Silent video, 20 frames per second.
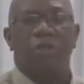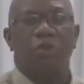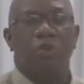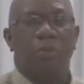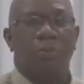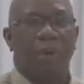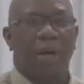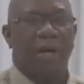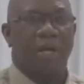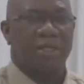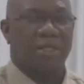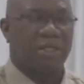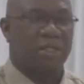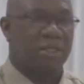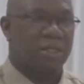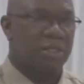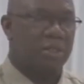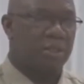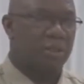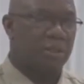parts.
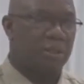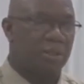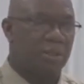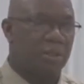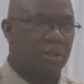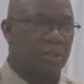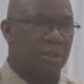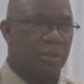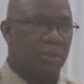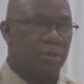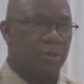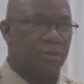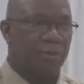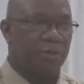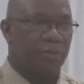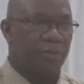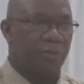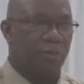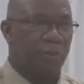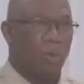
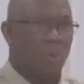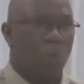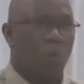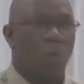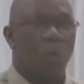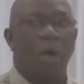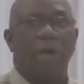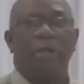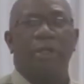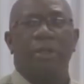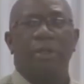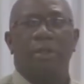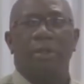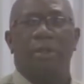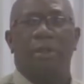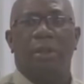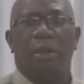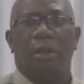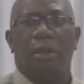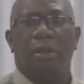One,
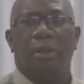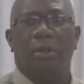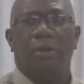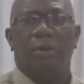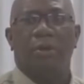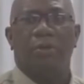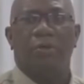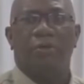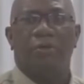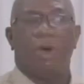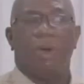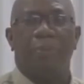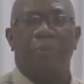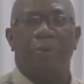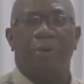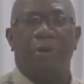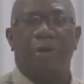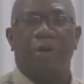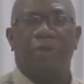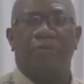for a
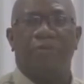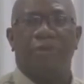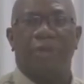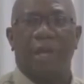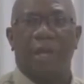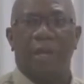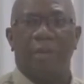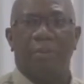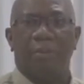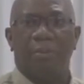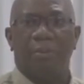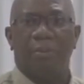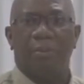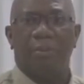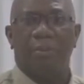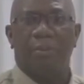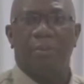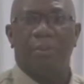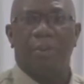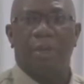period of time,
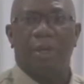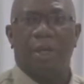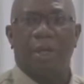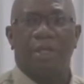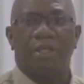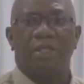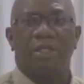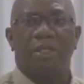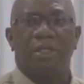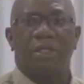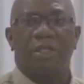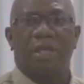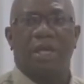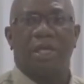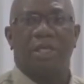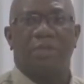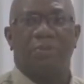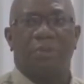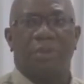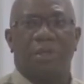a certain
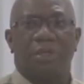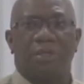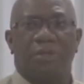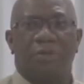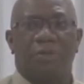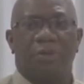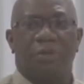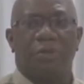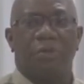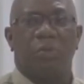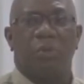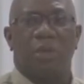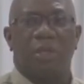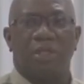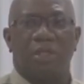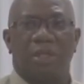aspects of it was in